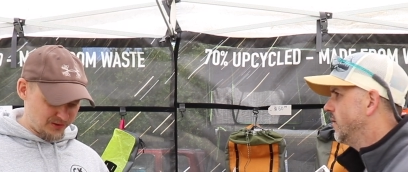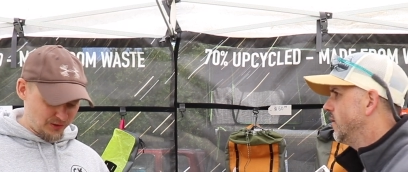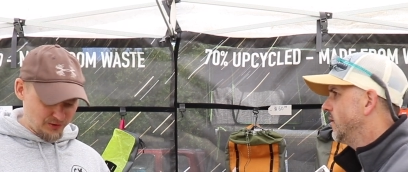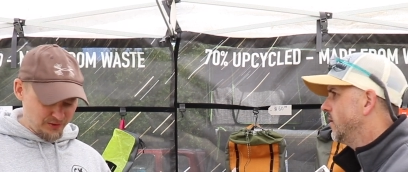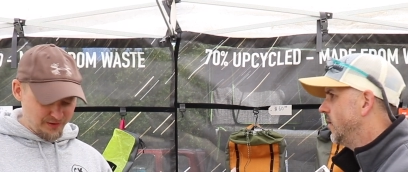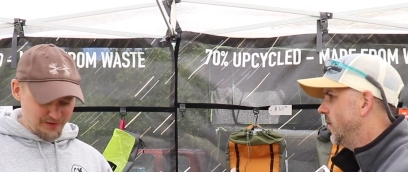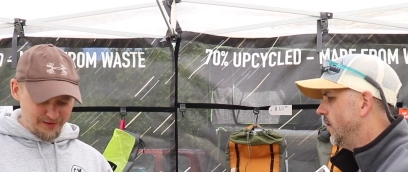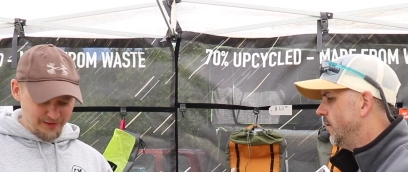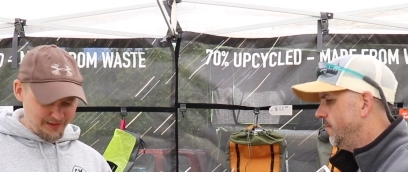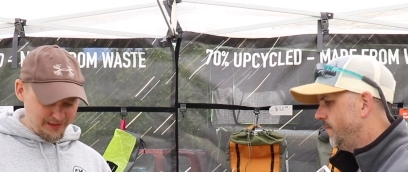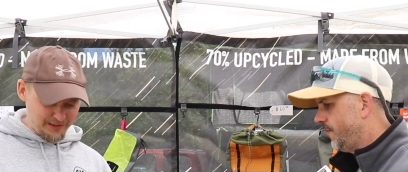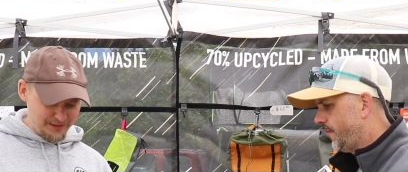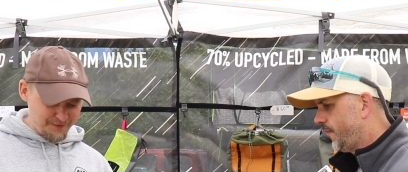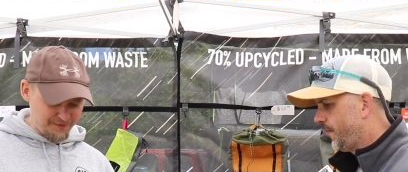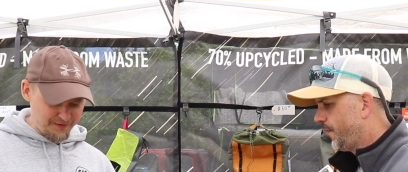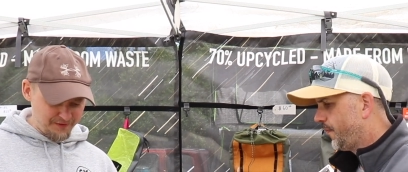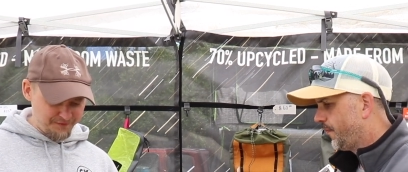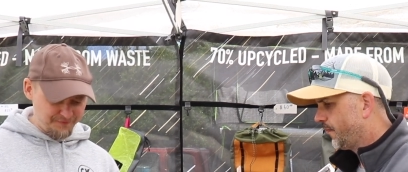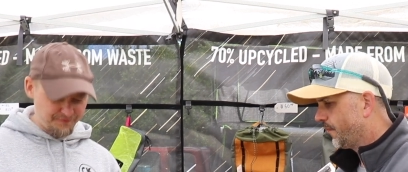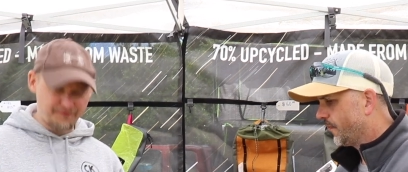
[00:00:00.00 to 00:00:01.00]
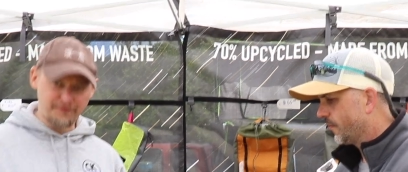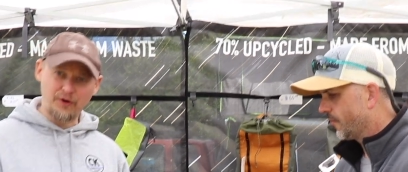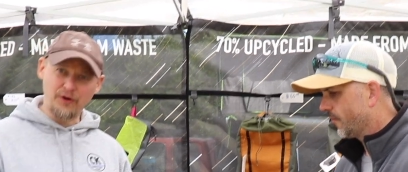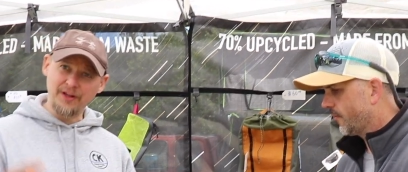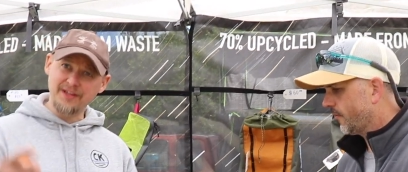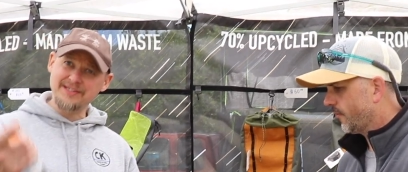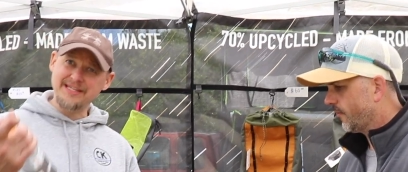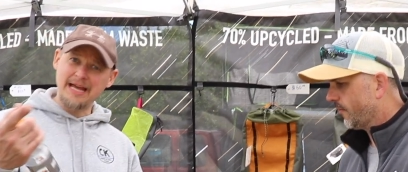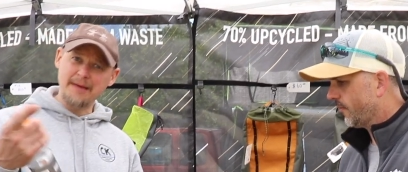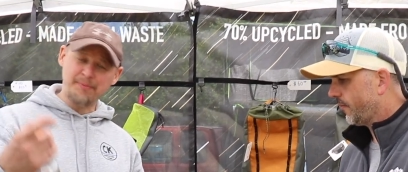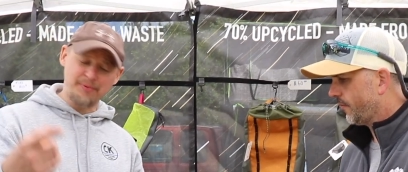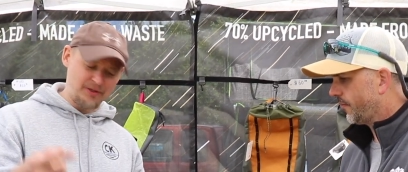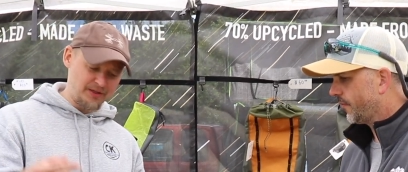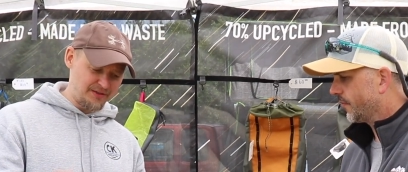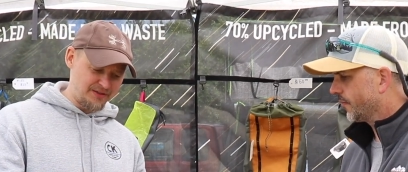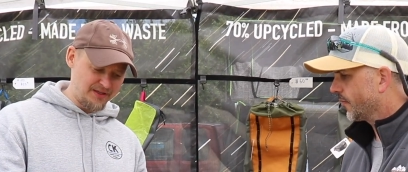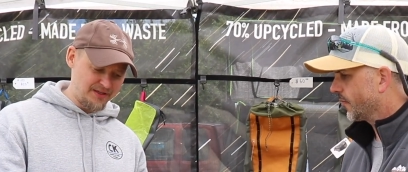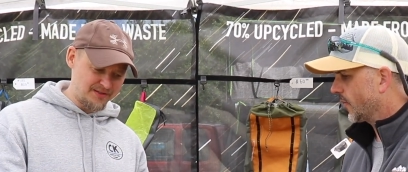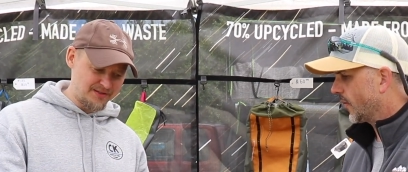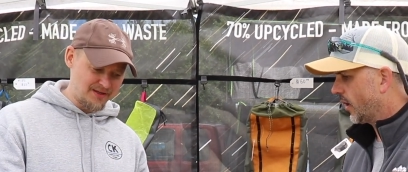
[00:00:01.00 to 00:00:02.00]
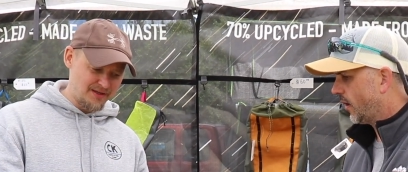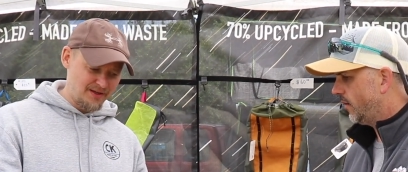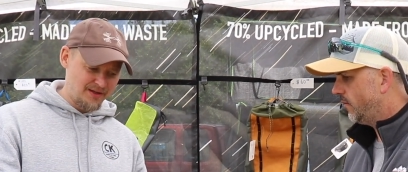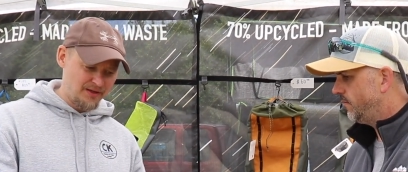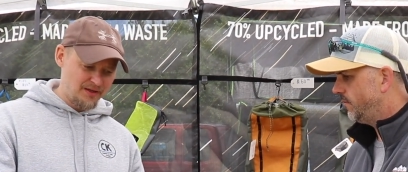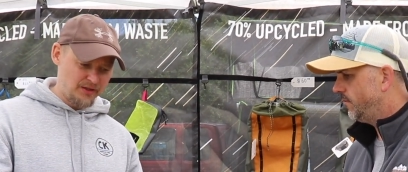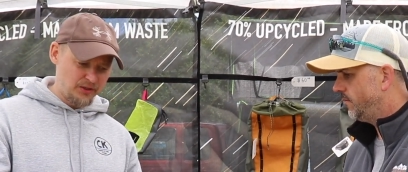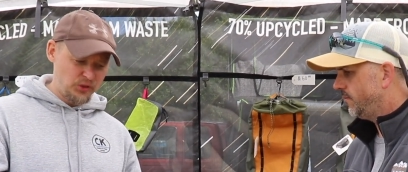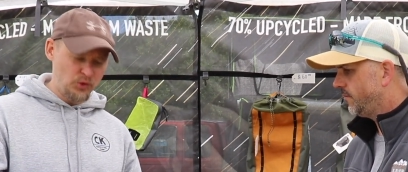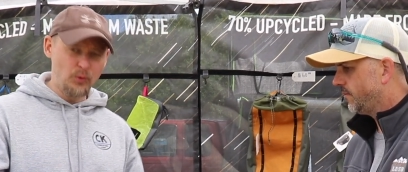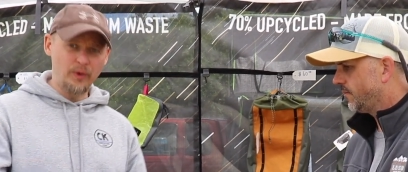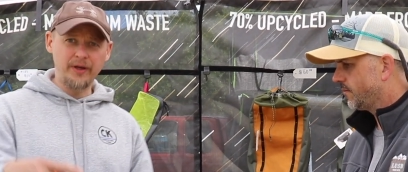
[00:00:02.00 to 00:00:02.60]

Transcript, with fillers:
Speaker 1: So yeah. Uh, even if, for an example like this, you